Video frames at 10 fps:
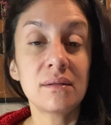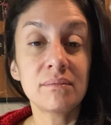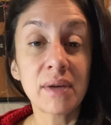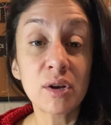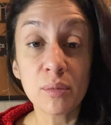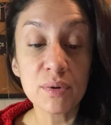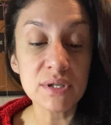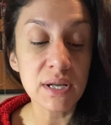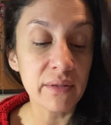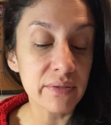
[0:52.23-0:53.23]
medical
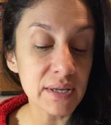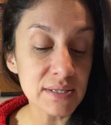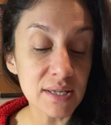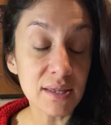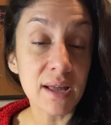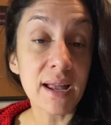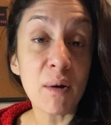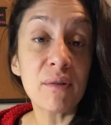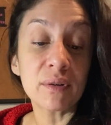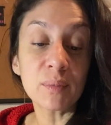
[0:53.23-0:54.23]
personnel and things like that.
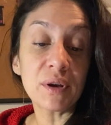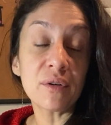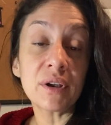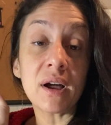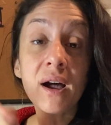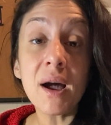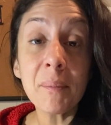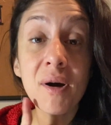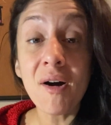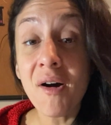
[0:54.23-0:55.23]
However, we are going to
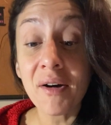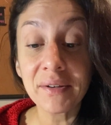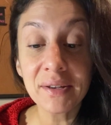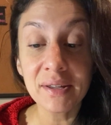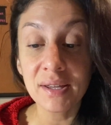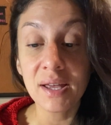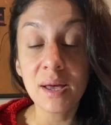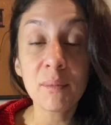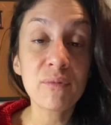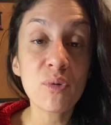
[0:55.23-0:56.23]
hop on
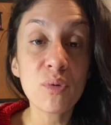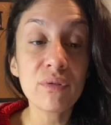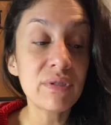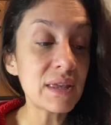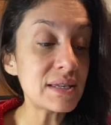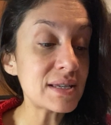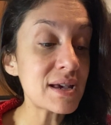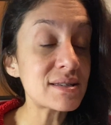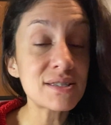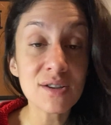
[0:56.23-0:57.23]
before the
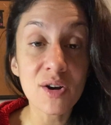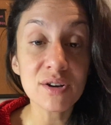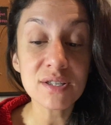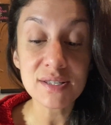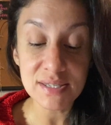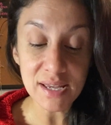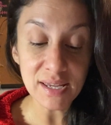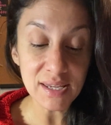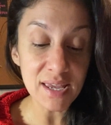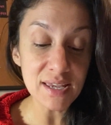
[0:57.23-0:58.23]
day starts on
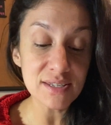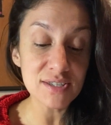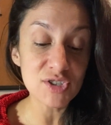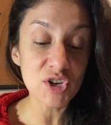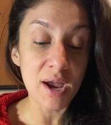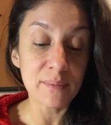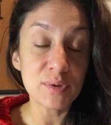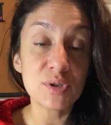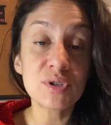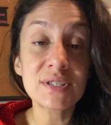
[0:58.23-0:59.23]
2 Kings
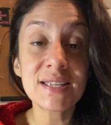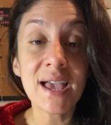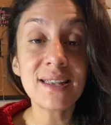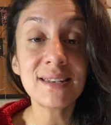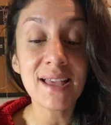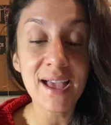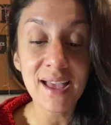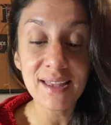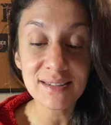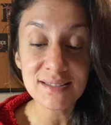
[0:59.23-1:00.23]
chapters 10
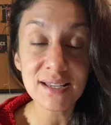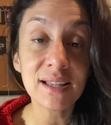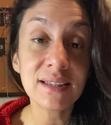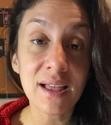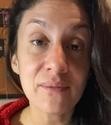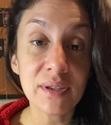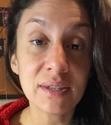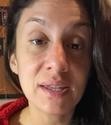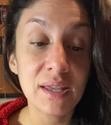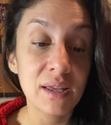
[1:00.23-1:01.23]
and
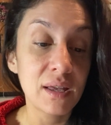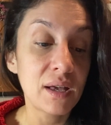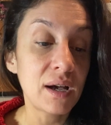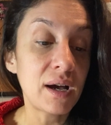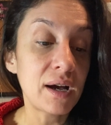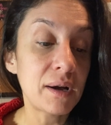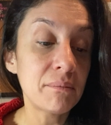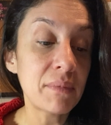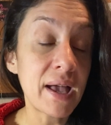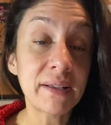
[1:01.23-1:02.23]
11.
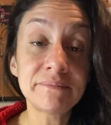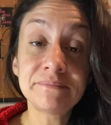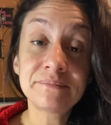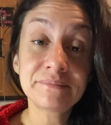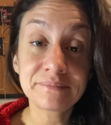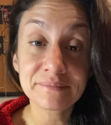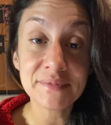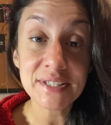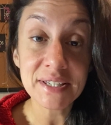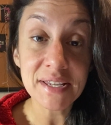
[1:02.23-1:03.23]
And
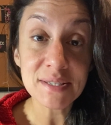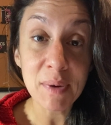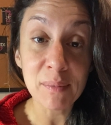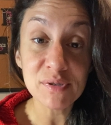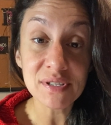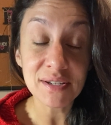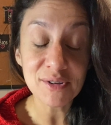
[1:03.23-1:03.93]
today's Bible study